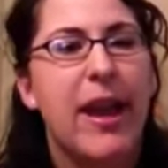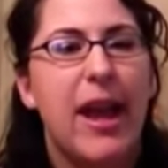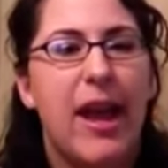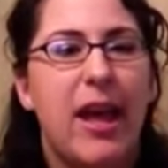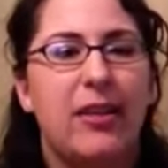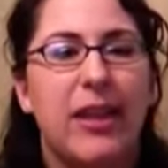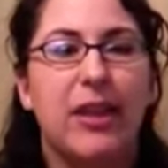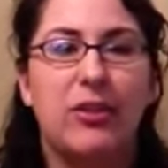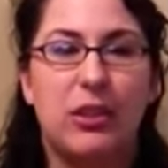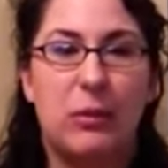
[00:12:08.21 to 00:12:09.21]
And thank
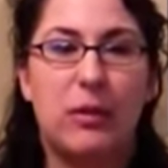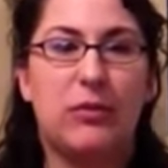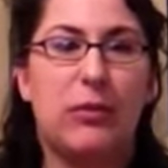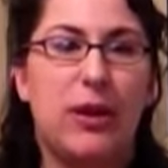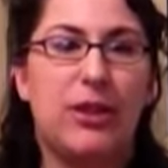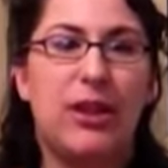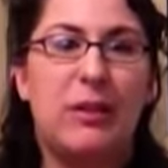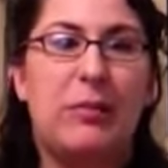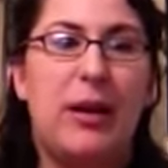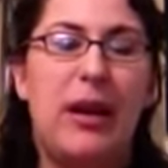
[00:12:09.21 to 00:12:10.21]
y'all so much for
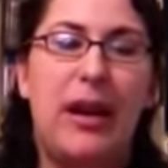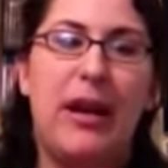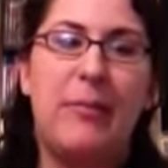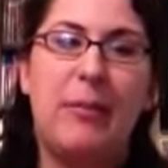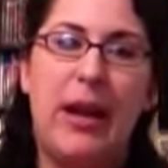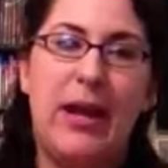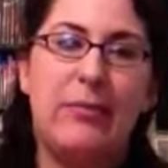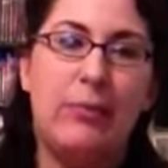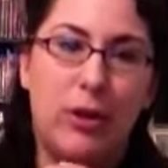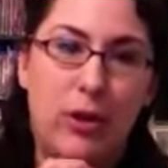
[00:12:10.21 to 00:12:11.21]
watching my May
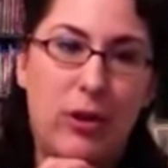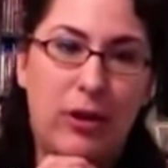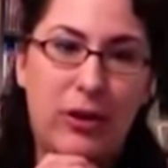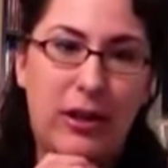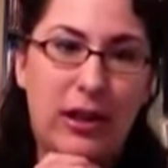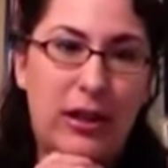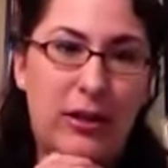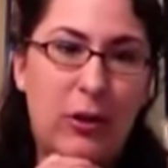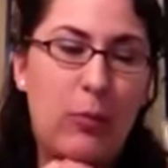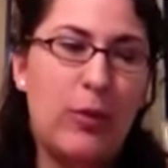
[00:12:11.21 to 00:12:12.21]
book haul, and I
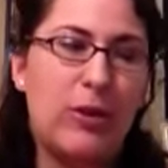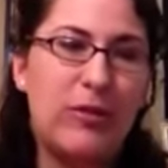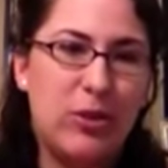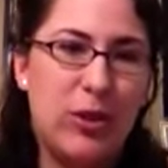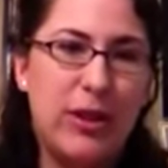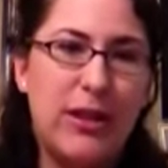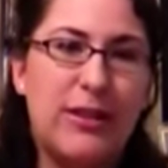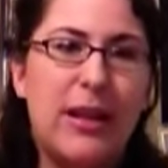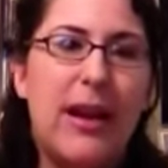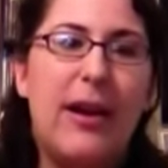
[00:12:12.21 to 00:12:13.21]
hope y'all have enjoyed
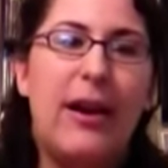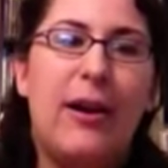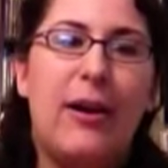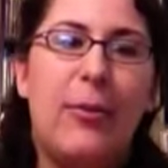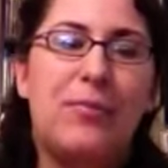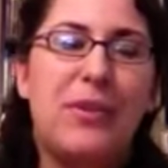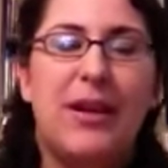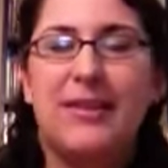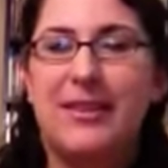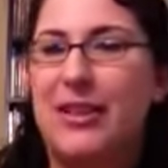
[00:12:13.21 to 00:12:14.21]
this.
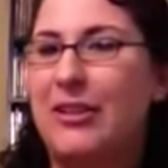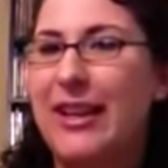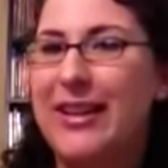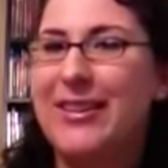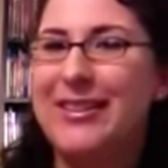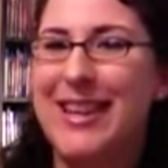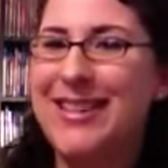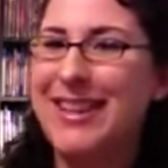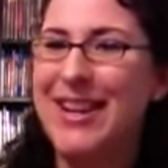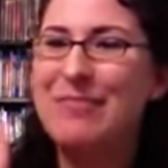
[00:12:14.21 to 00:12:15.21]
I'll see y'all later.
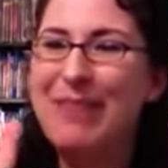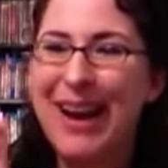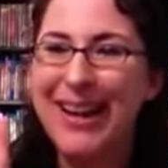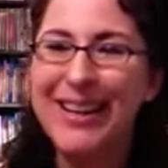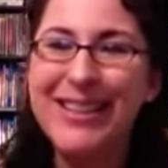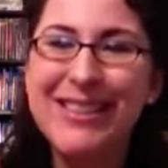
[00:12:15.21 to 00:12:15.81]
Thanks again. Bye.